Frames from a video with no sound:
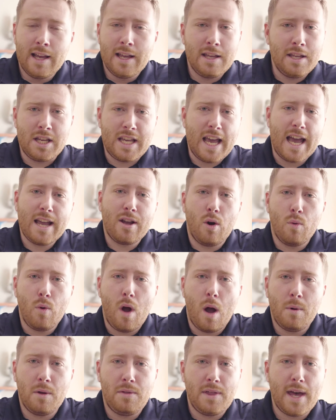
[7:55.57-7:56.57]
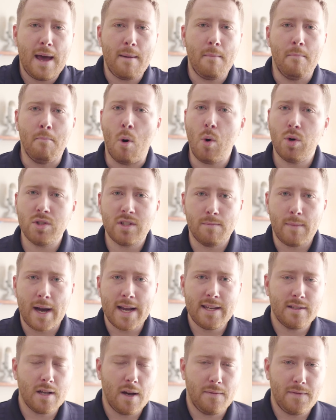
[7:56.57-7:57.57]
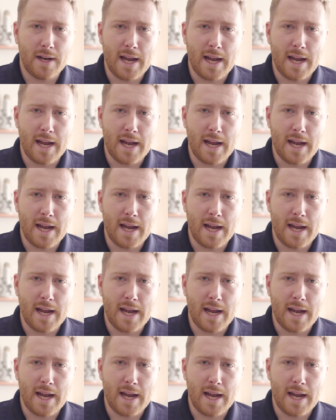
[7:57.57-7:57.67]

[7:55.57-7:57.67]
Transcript: You can't go wrong with that. Most of my stuff